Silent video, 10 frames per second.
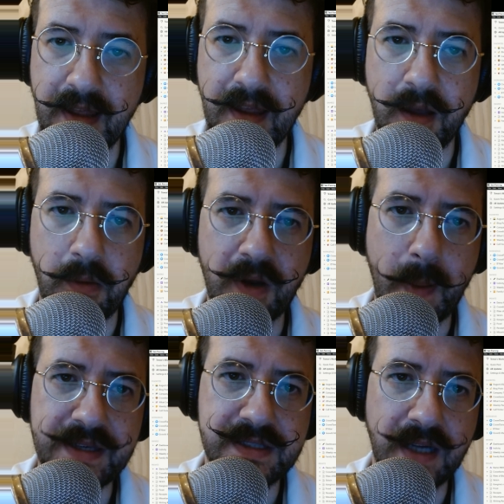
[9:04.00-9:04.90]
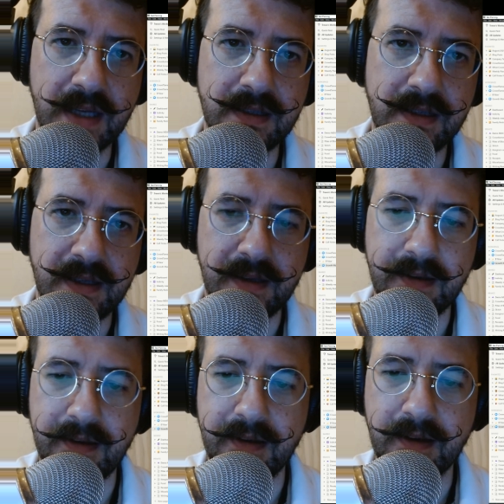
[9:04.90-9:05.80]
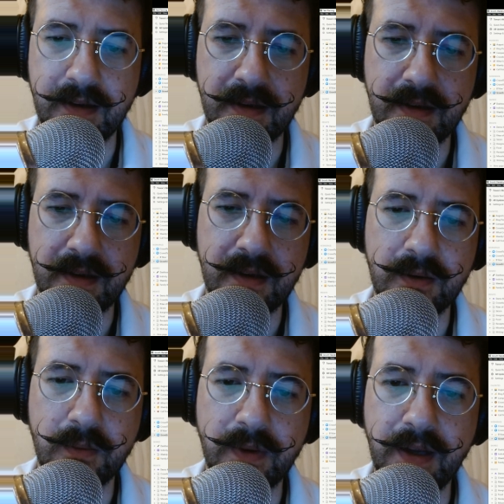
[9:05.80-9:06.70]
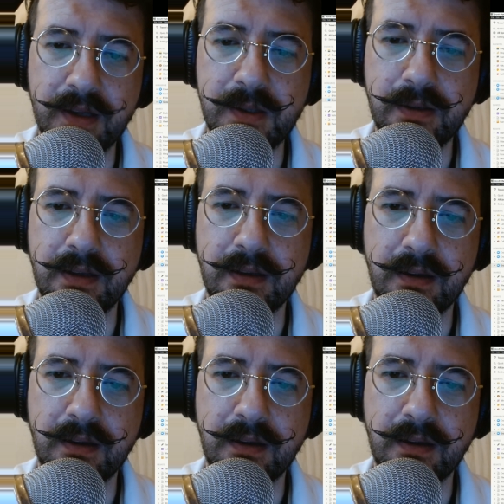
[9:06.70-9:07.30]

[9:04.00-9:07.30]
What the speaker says: When all that's done, I've included